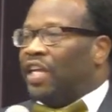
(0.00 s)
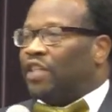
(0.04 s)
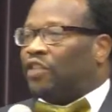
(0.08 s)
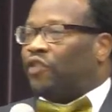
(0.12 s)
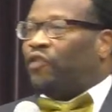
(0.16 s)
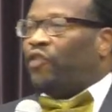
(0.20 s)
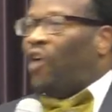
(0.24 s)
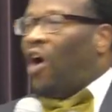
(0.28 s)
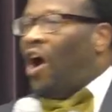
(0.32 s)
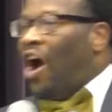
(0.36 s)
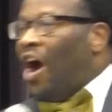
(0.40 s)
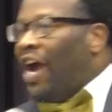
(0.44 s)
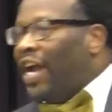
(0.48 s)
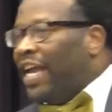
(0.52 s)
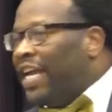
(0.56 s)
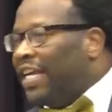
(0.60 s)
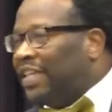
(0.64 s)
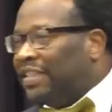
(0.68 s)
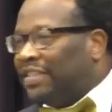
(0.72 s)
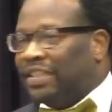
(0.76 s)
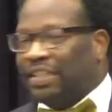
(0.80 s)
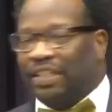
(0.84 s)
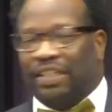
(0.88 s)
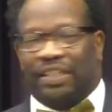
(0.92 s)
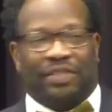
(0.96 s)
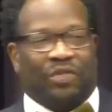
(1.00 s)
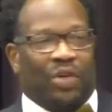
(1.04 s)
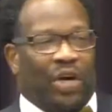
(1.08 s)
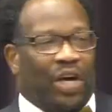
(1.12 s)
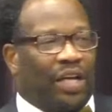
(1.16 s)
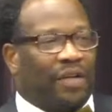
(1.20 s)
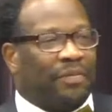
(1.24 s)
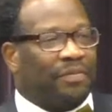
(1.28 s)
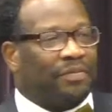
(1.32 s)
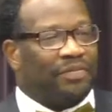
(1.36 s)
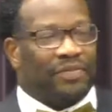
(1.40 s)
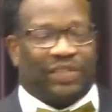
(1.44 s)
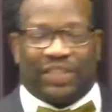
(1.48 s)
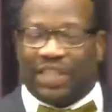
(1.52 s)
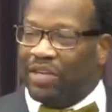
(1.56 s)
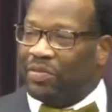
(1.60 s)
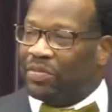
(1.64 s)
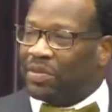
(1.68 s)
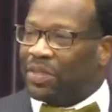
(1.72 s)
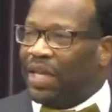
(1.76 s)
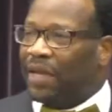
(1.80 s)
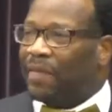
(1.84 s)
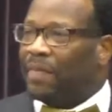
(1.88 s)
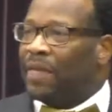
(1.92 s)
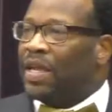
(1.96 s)
As far as the what, see
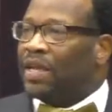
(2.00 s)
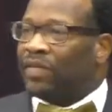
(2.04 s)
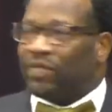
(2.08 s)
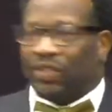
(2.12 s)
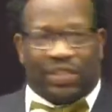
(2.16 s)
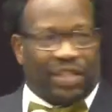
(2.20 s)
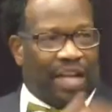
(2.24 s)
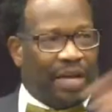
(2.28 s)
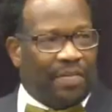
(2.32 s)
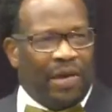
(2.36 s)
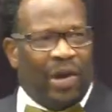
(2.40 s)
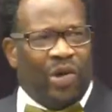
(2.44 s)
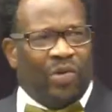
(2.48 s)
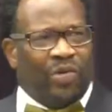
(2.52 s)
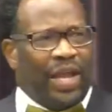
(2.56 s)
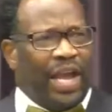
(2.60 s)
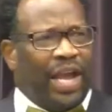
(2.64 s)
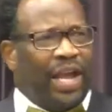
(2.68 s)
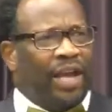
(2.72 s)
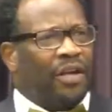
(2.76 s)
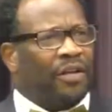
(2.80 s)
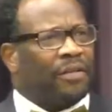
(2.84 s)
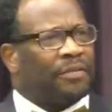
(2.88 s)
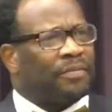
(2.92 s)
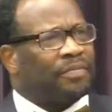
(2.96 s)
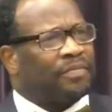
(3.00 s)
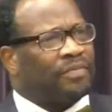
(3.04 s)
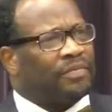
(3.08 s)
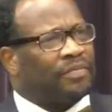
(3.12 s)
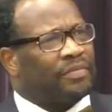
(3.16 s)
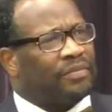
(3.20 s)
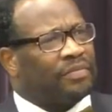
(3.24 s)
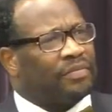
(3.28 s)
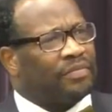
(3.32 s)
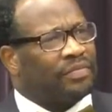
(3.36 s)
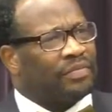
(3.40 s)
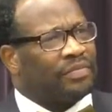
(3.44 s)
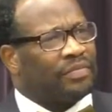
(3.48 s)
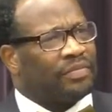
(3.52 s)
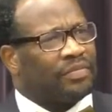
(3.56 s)
what I'm saying? Come on now.